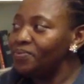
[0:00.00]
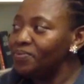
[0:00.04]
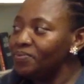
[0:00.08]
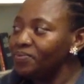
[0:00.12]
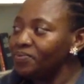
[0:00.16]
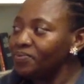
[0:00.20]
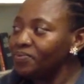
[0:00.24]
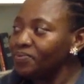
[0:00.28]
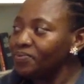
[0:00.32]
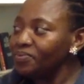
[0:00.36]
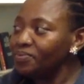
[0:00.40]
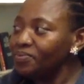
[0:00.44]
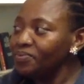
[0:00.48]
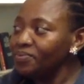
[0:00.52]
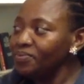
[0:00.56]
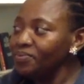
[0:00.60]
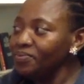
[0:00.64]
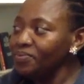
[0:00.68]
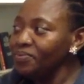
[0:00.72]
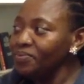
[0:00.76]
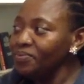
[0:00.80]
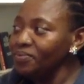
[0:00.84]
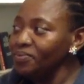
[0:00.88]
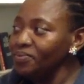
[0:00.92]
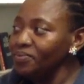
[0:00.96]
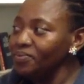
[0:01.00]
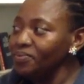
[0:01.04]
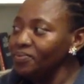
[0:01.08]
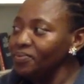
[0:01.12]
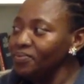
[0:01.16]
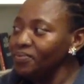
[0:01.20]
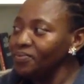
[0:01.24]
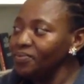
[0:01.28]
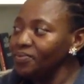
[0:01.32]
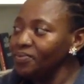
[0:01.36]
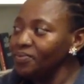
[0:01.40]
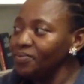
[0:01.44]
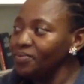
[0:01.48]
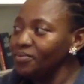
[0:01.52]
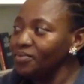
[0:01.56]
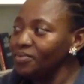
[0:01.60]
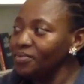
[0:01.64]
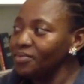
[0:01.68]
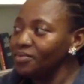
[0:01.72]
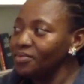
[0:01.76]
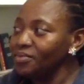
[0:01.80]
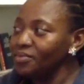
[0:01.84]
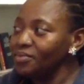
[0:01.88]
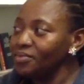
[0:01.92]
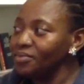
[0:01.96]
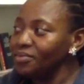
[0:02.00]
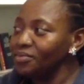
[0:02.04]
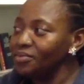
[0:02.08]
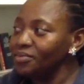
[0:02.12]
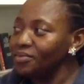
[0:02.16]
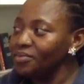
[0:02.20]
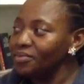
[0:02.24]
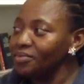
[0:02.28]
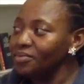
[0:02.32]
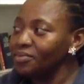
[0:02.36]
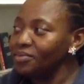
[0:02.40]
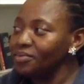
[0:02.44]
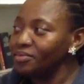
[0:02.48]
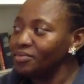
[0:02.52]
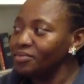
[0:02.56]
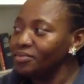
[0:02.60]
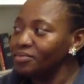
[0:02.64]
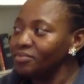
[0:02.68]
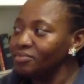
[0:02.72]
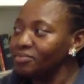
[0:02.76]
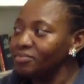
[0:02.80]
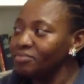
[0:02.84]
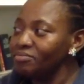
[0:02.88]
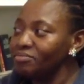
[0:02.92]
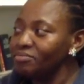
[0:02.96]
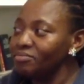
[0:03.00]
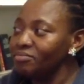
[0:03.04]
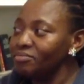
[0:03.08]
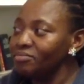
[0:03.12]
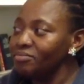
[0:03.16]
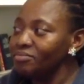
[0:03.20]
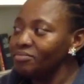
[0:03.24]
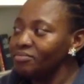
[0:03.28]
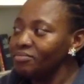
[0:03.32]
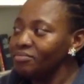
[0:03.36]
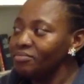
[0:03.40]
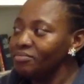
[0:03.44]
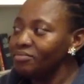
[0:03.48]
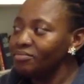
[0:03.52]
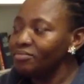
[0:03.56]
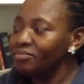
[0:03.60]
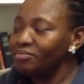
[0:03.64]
(not speaking)